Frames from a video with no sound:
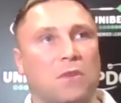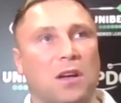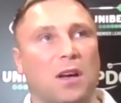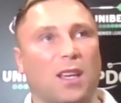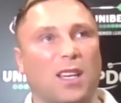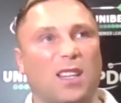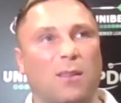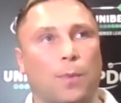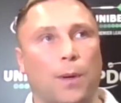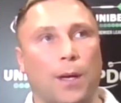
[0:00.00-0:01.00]
uh, he
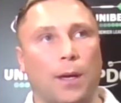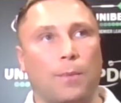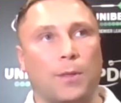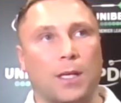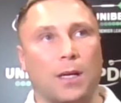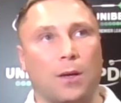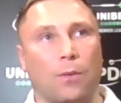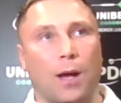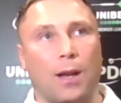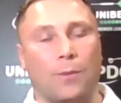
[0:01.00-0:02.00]
didn't play particularly
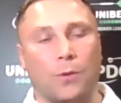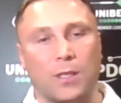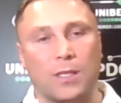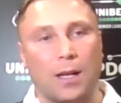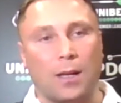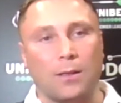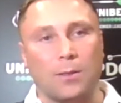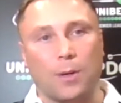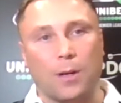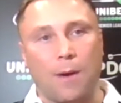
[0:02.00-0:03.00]
well up to his standards,
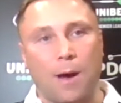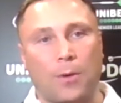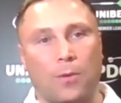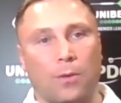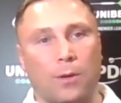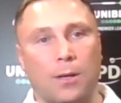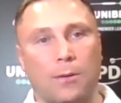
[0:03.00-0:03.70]
but I'm happy with the win.